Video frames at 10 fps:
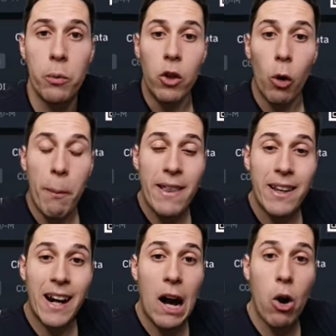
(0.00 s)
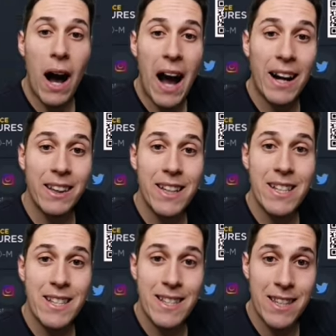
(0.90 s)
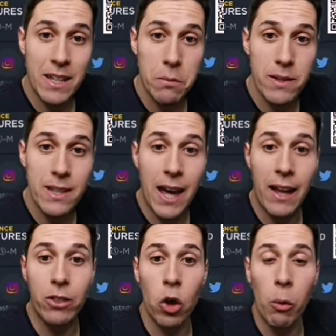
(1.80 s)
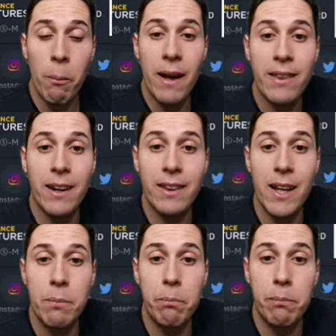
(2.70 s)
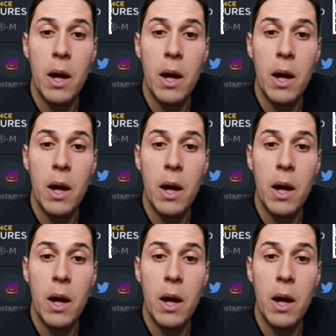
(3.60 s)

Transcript: No matter how hard it seems and no matter that